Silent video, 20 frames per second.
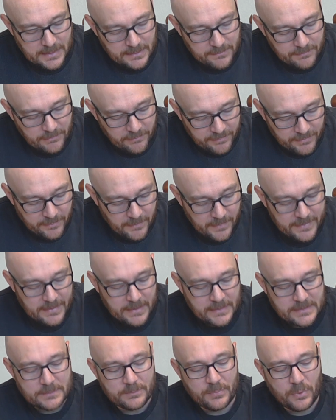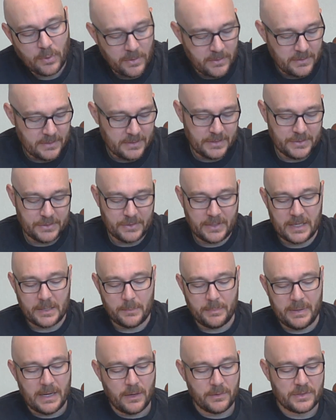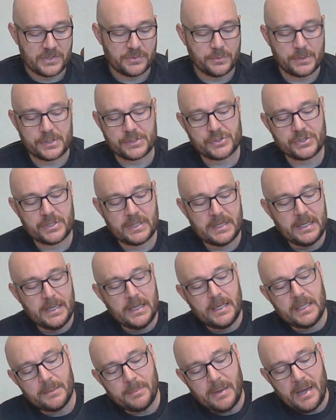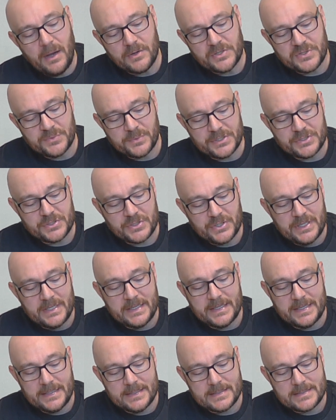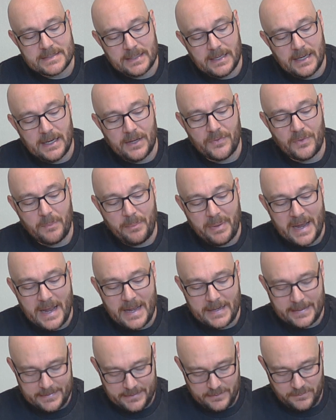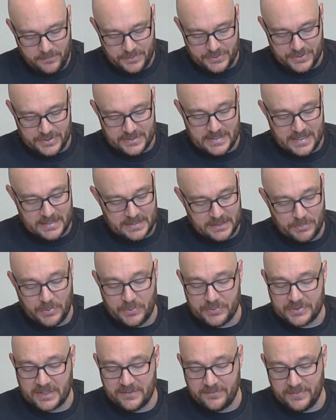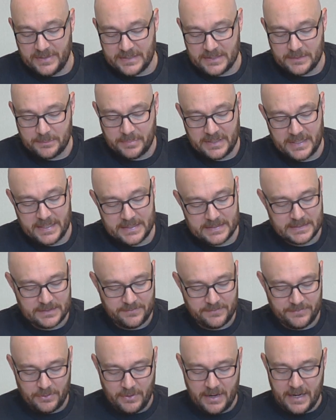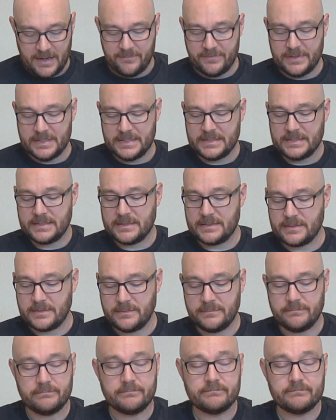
if you feel that that's important. And then you got a power switch. The power switch is on the back, which is not the most convenient place if you have this